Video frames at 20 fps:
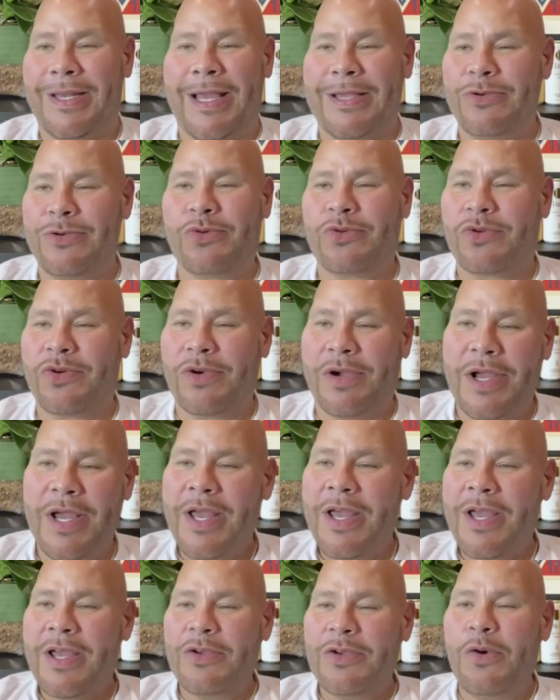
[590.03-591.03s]
Like, you
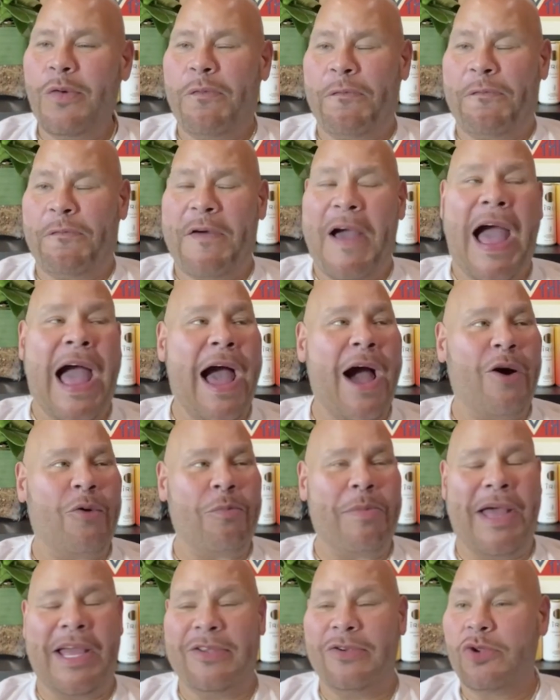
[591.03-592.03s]

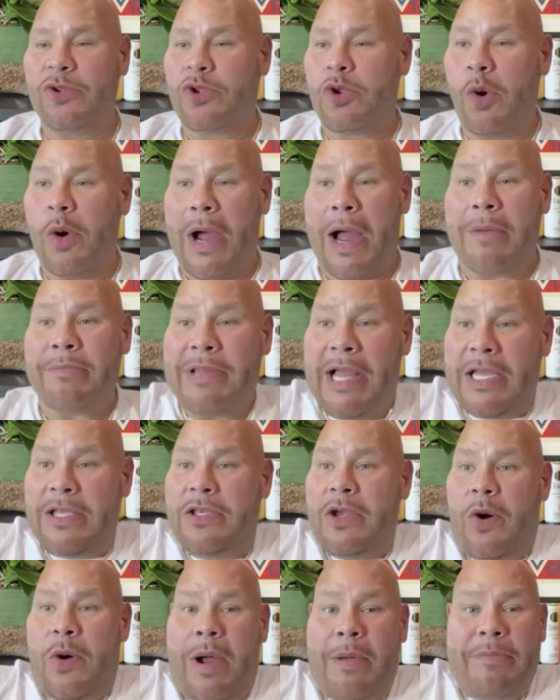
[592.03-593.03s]
foul, man. You threw it. I'm
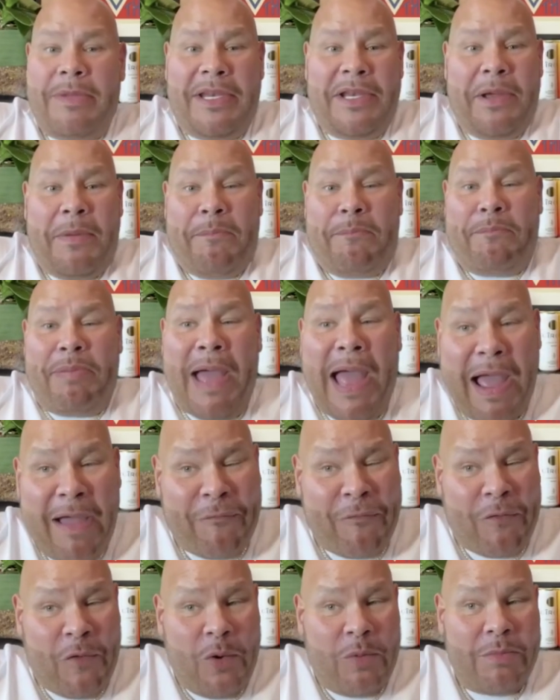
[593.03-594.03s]
like, yo, I'm in the
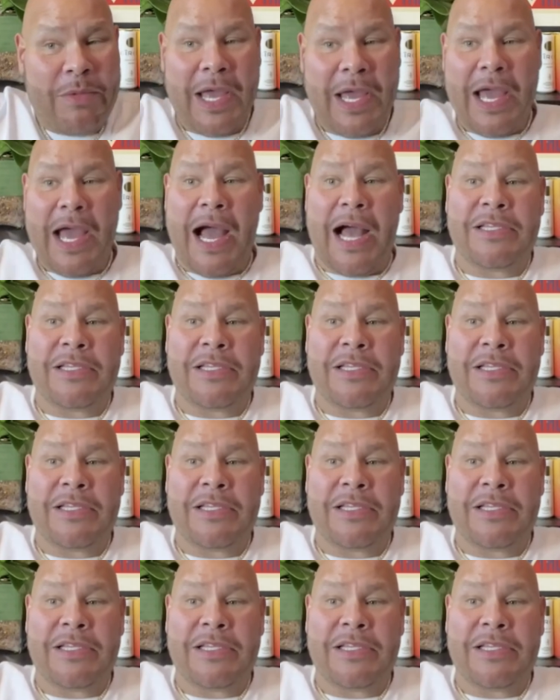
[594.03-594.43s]
bathroom.